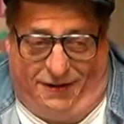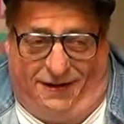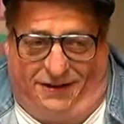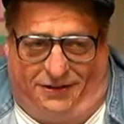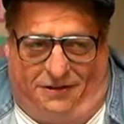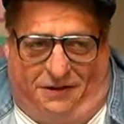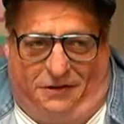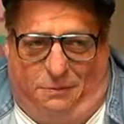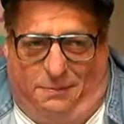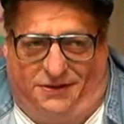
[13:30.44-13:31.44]
as a
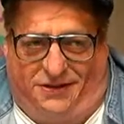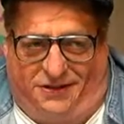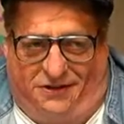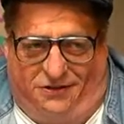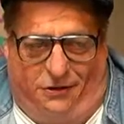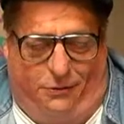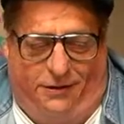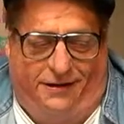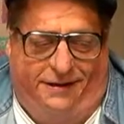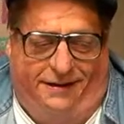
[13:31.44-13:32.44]
long-term business to do,
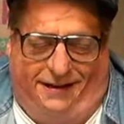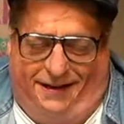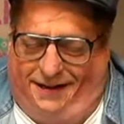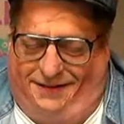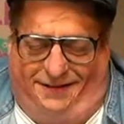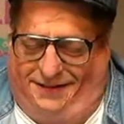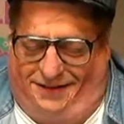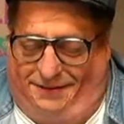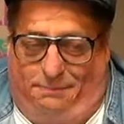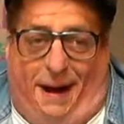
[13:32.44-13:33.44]
and it
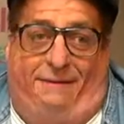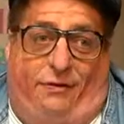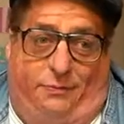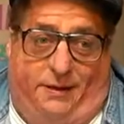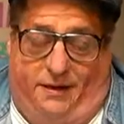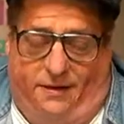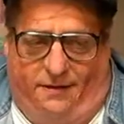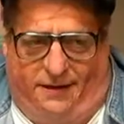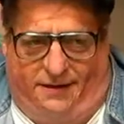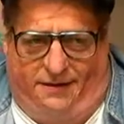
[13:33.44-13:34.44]
just baffles me
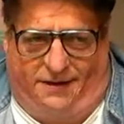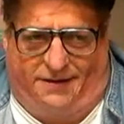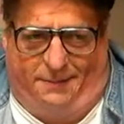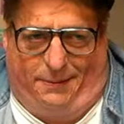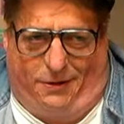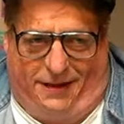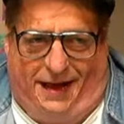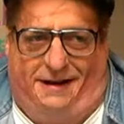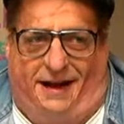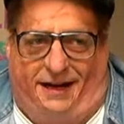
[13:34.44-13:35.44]
that some people are
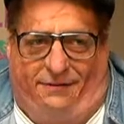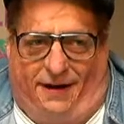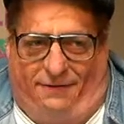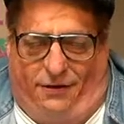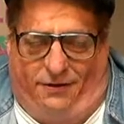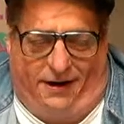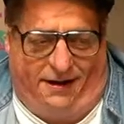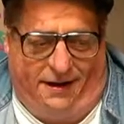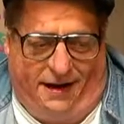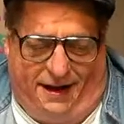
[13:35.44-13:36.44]
that negative after
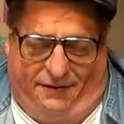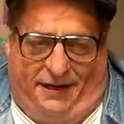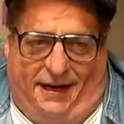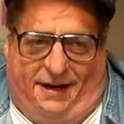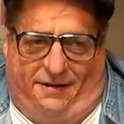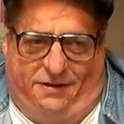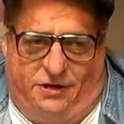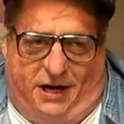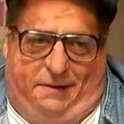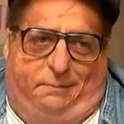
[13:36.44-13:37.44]
having hit
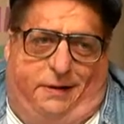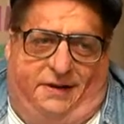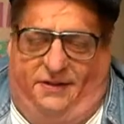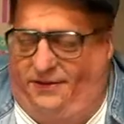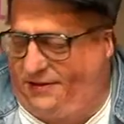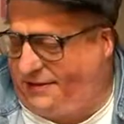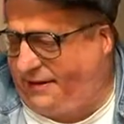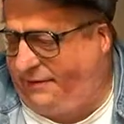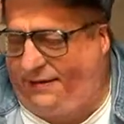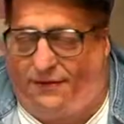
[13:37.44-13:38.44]
giant prizes and
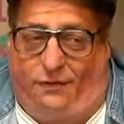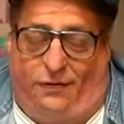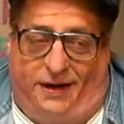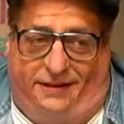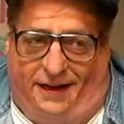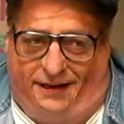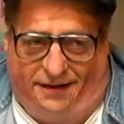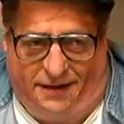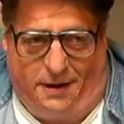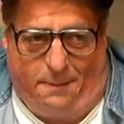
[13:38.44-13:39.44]
stuff. Even if you've hit like
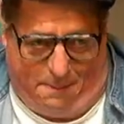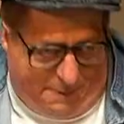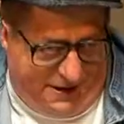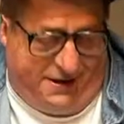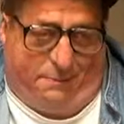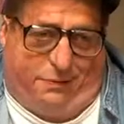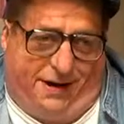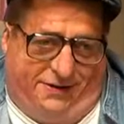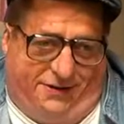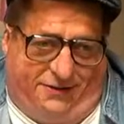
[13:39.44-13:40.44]
medium
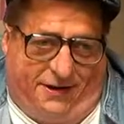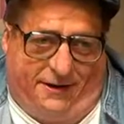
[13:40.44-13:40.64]
prizes,